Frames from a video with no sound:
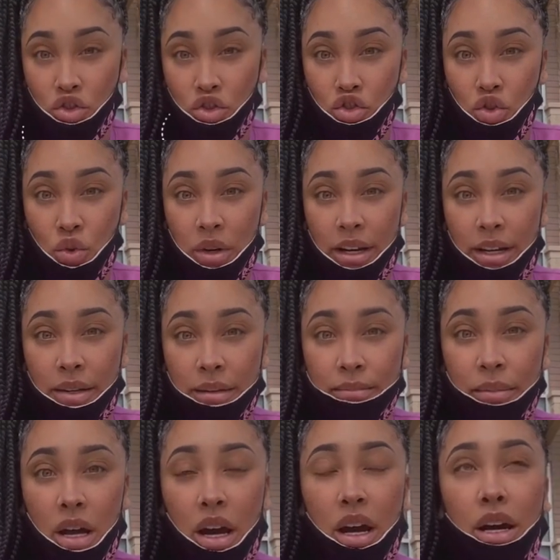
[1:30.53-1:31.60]
join,
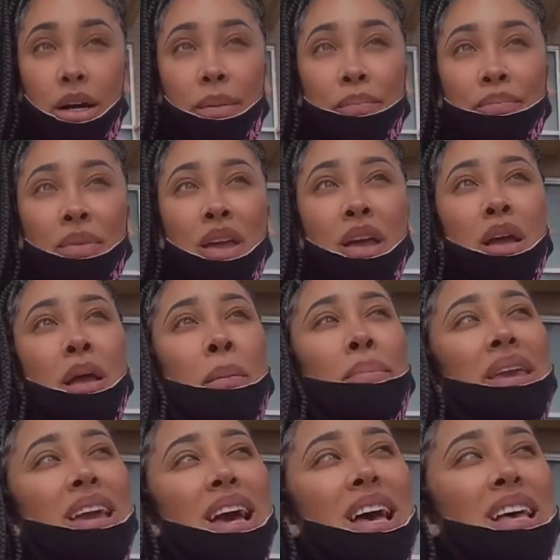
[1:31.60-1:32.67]

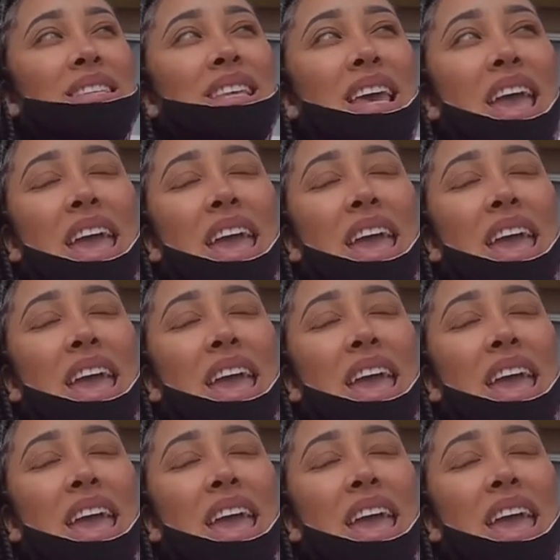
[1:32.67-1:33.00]
because